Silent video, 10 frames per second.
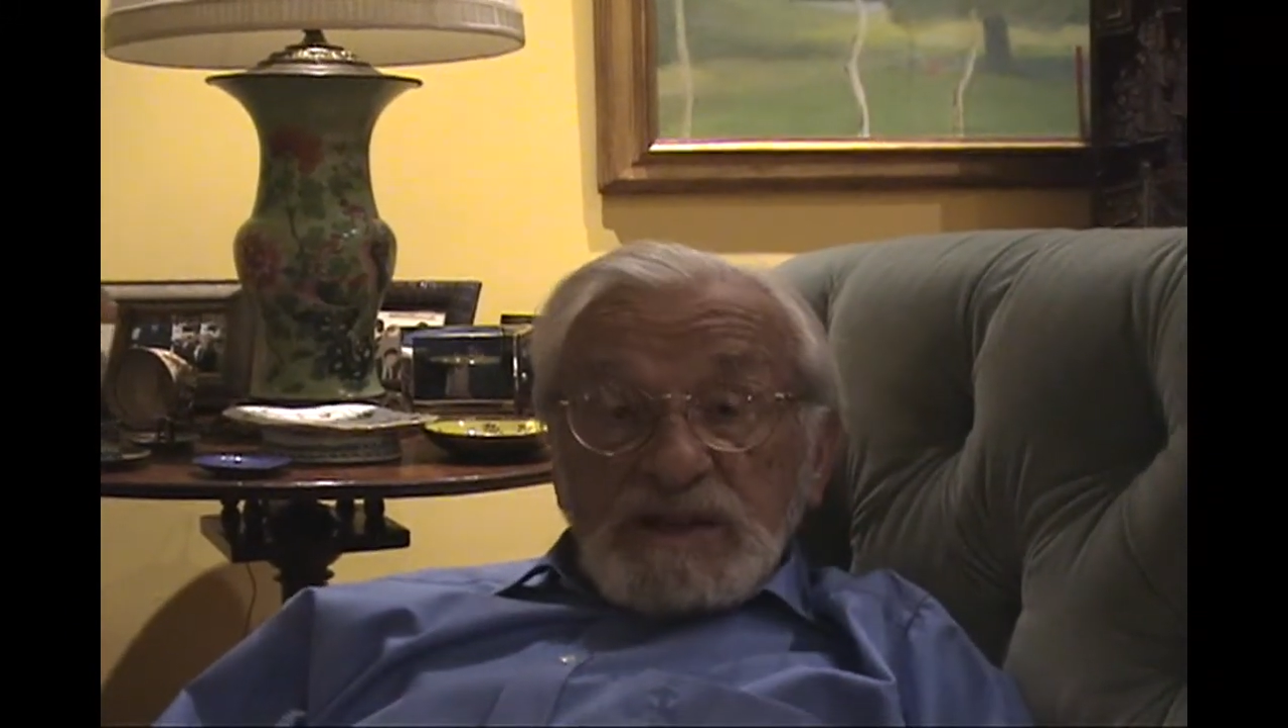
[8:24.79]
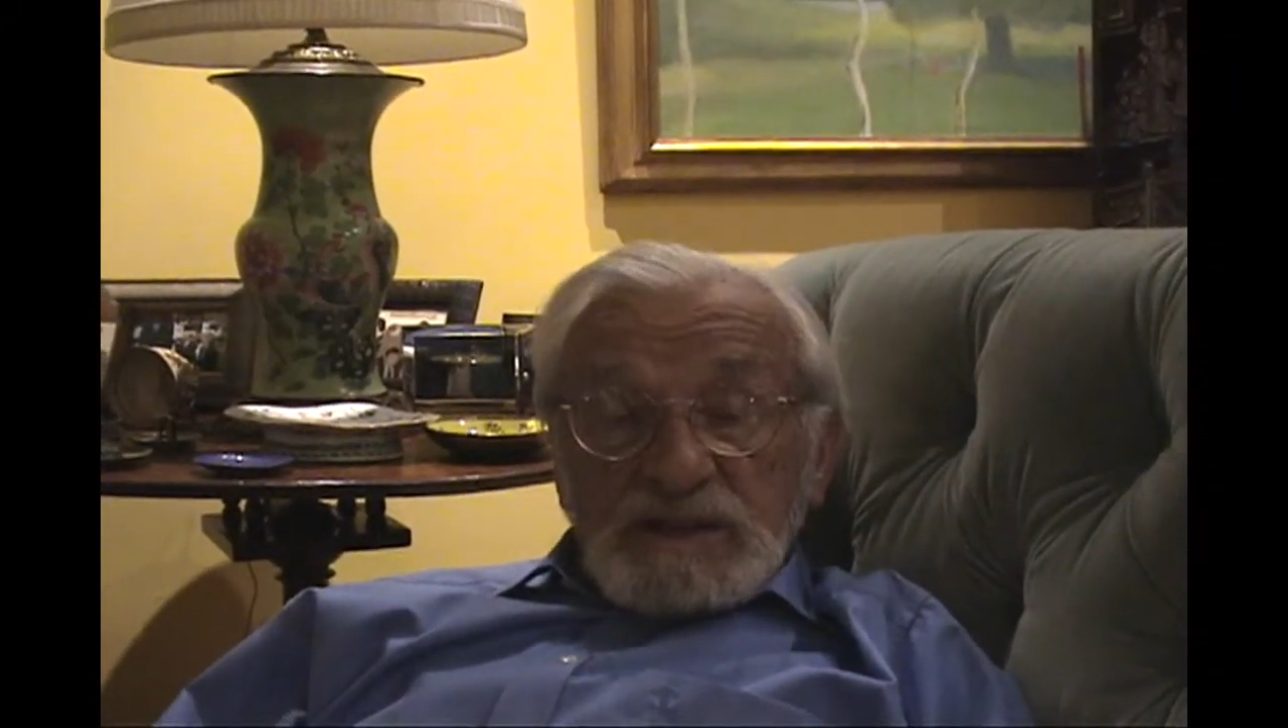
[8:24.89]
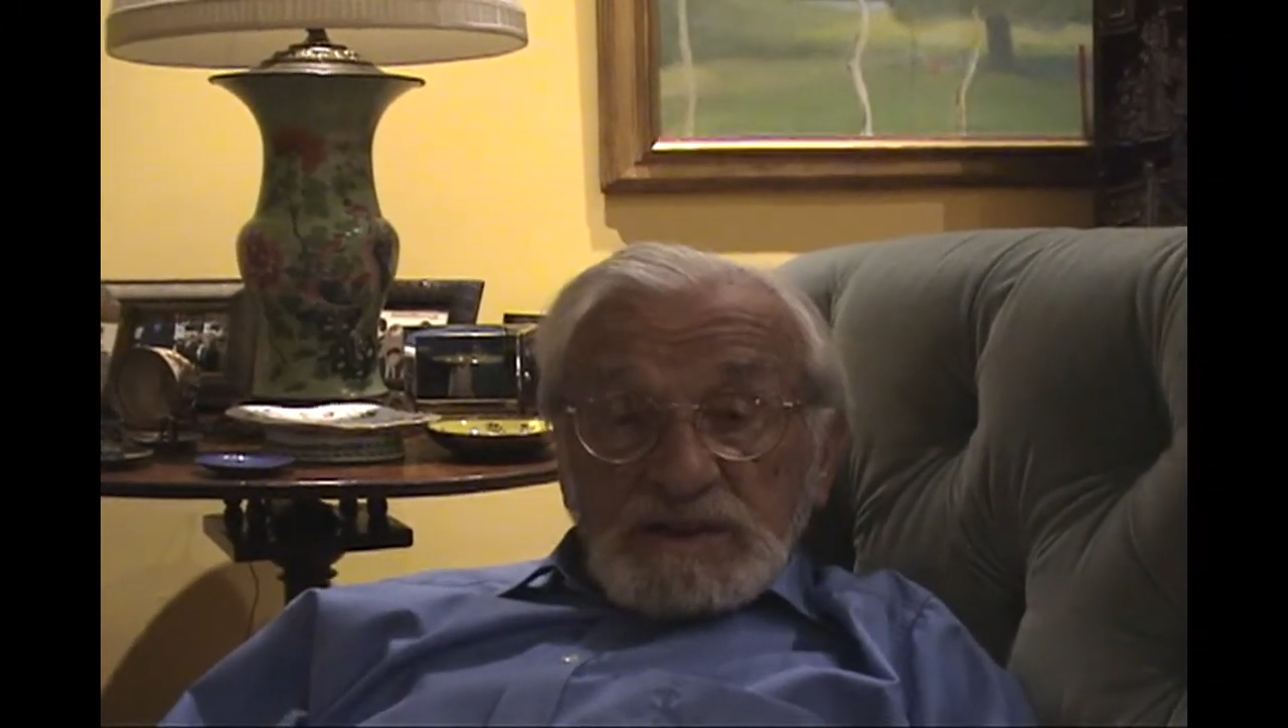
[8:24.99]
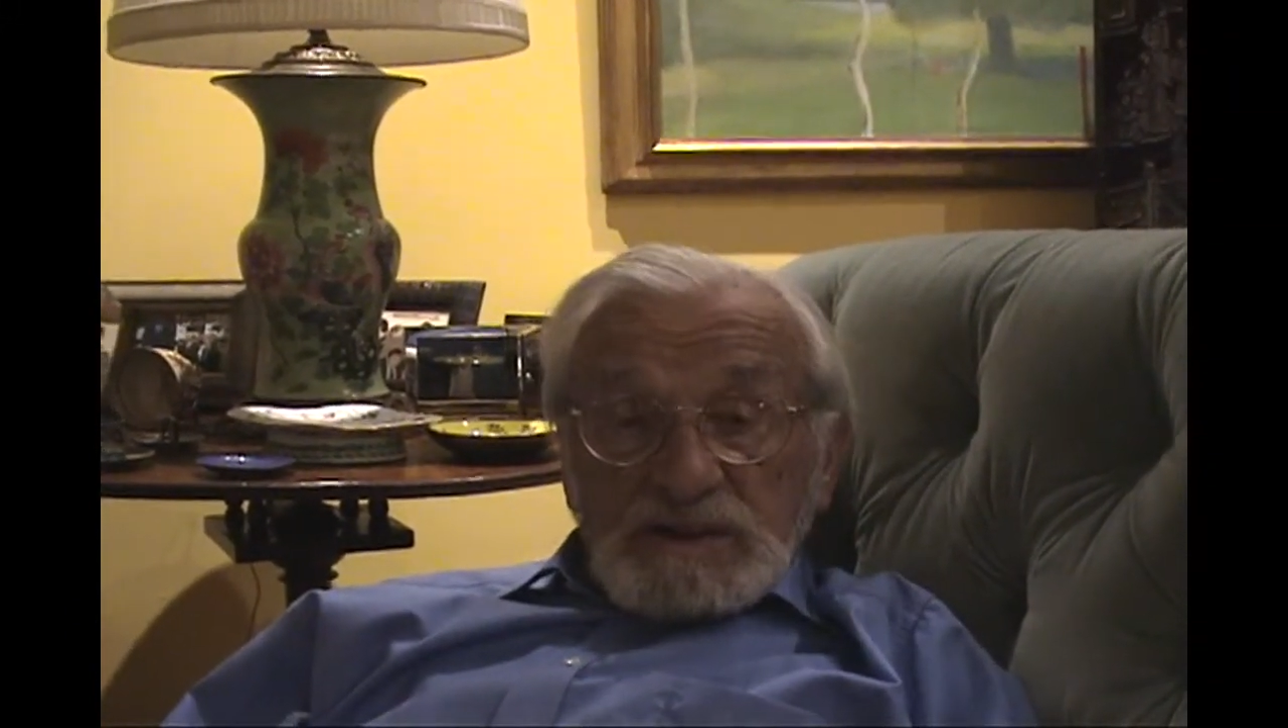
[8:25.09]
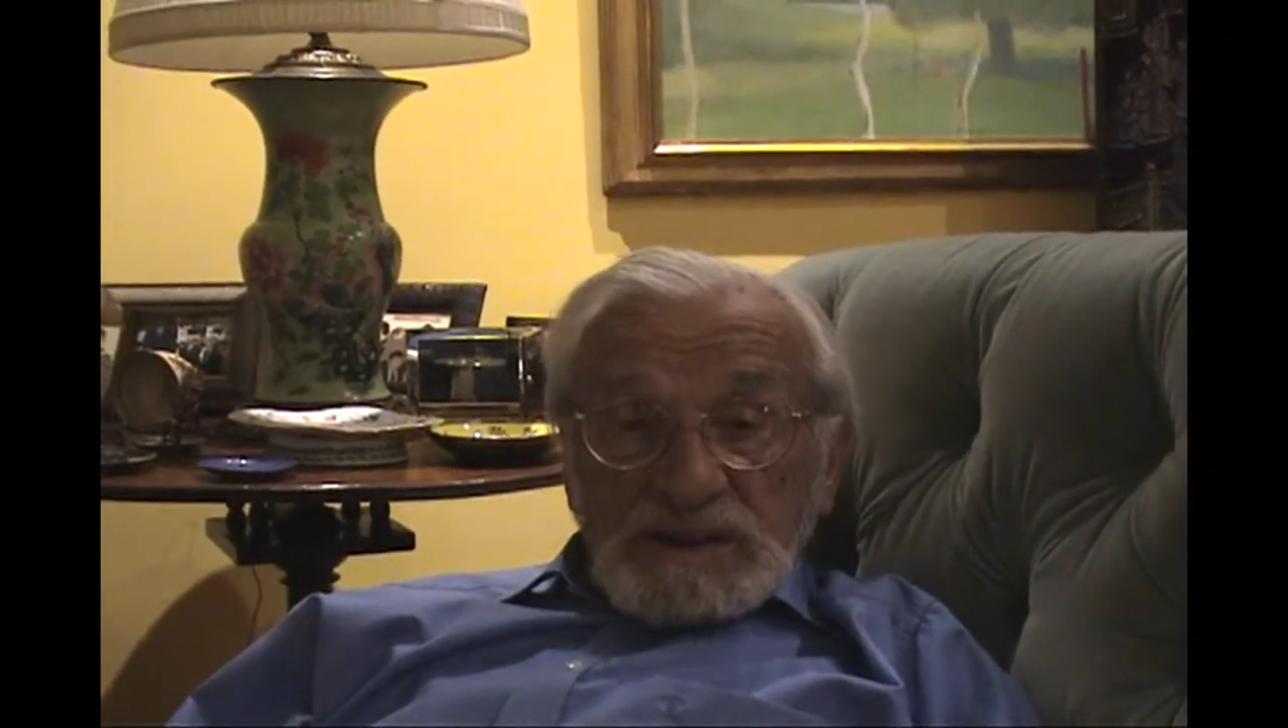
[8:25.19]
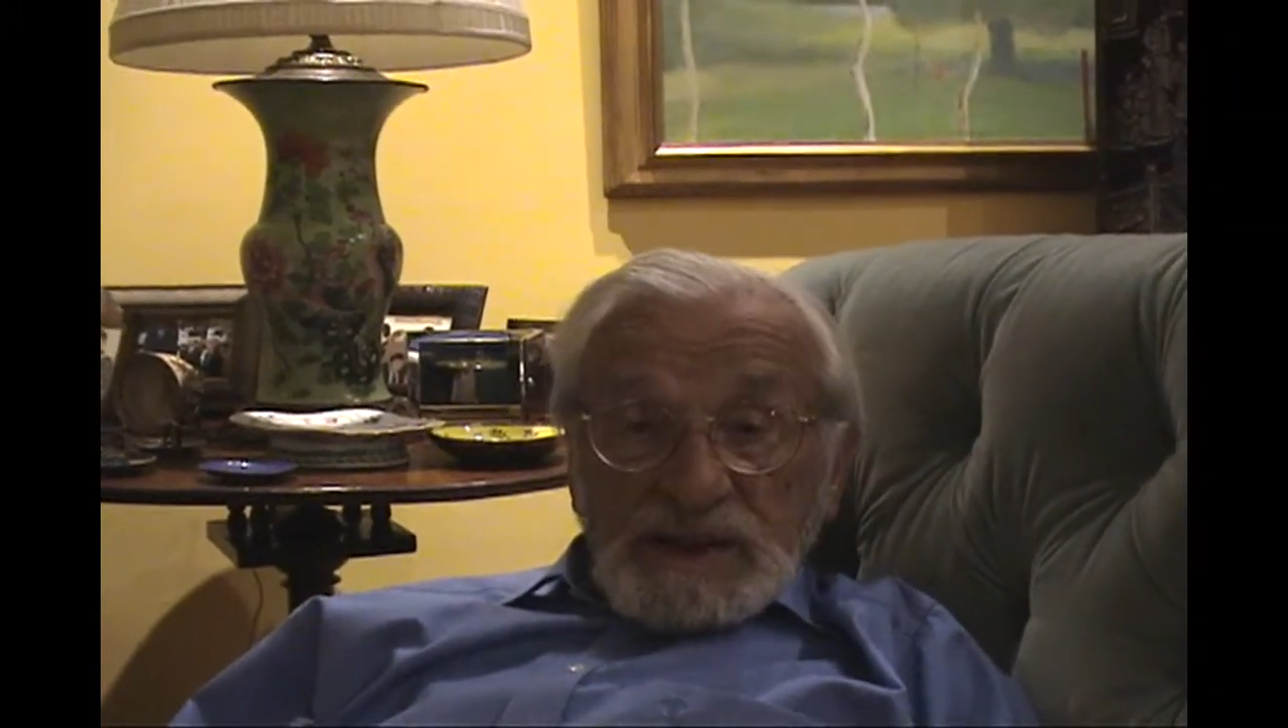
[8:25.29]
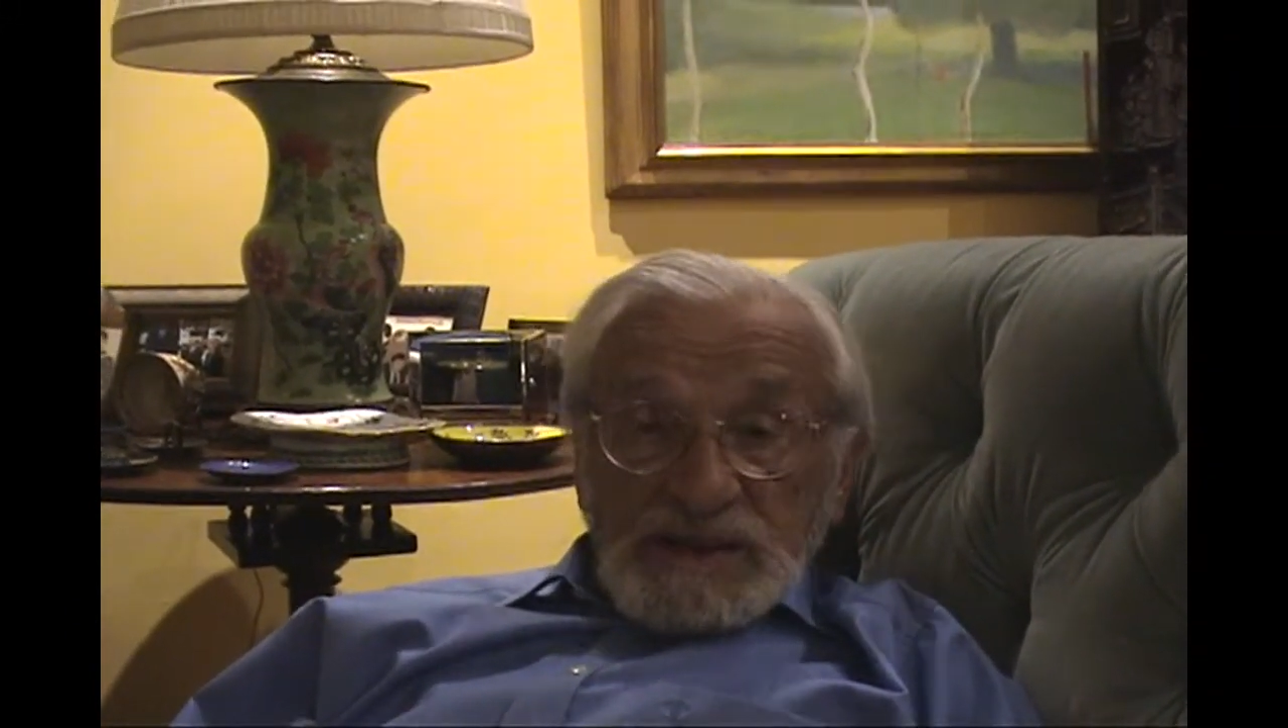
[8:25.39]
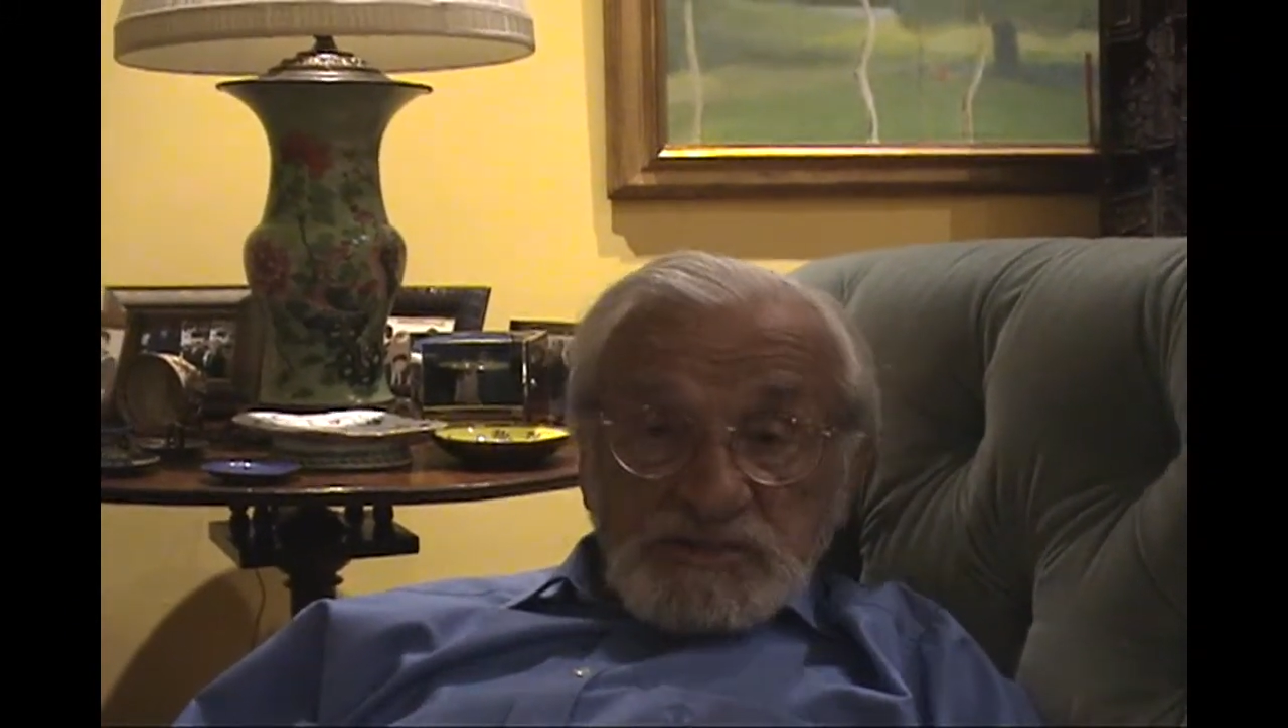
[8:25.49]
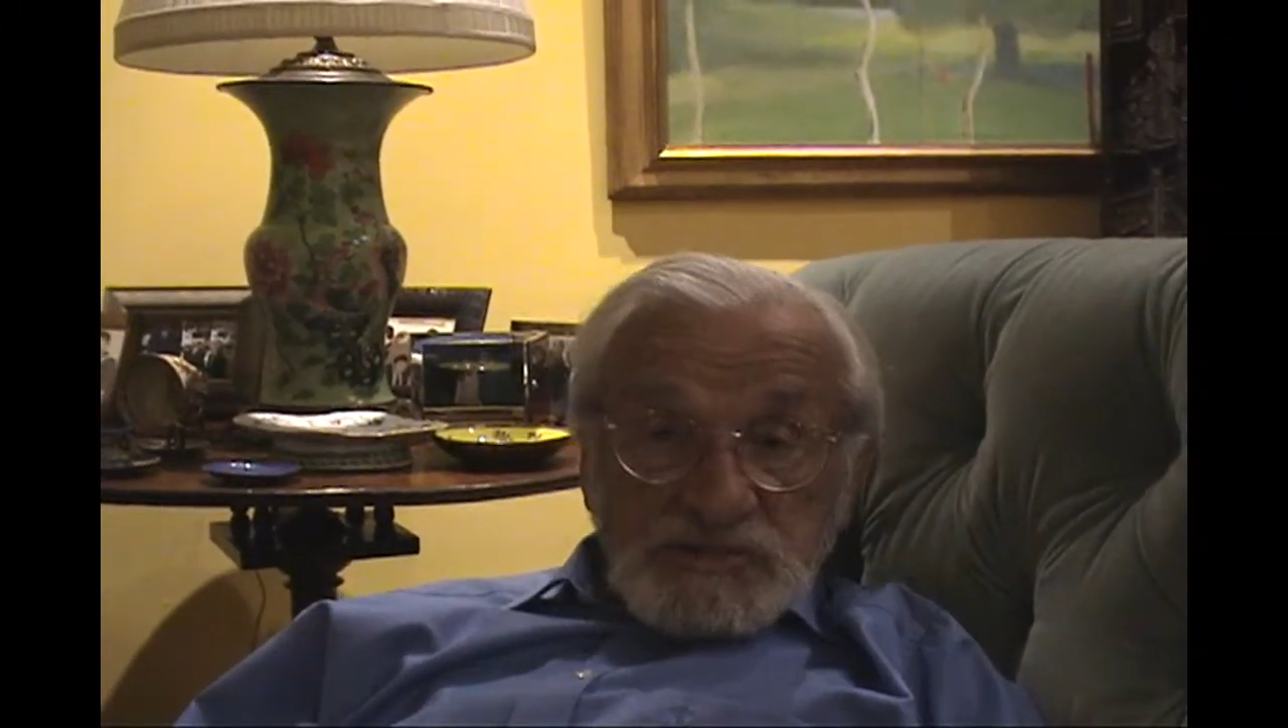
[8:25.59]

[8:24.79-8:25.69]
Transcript: in the gas